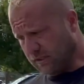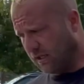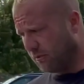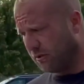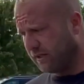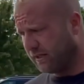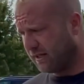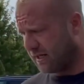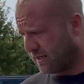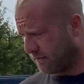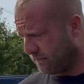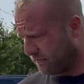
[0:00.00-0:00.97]
A really
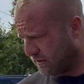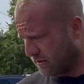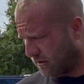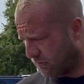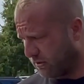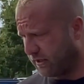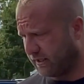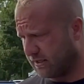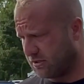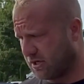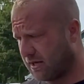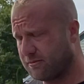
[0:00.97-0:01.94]
good
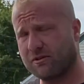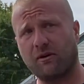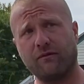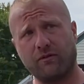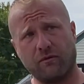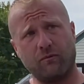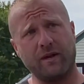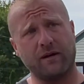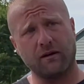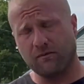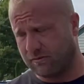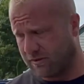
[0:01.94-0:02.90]
job. So over the
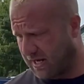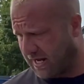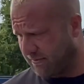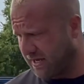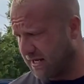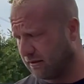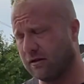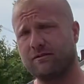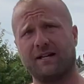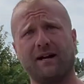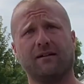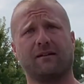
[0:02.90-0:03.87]
winter, Amy had a low
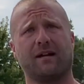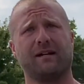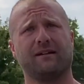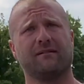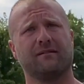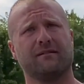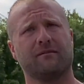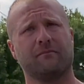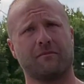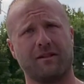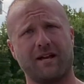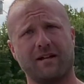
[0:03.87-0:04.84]
tire light.
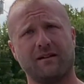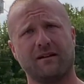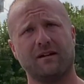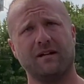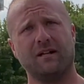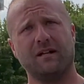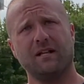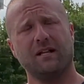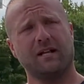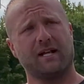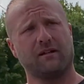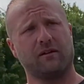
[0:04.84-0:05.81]
Remember that? Mm-hmm.
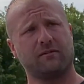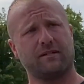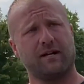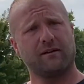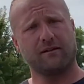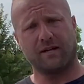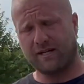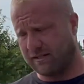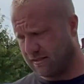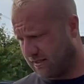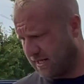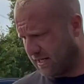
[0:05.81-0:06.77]
Had a low tire light,
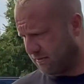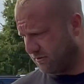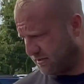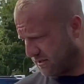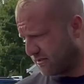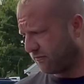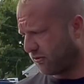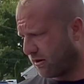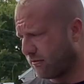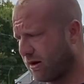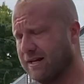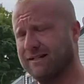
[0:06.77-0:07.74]
and it was this
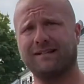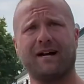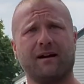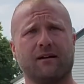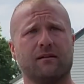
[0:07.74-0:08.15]
front right tire.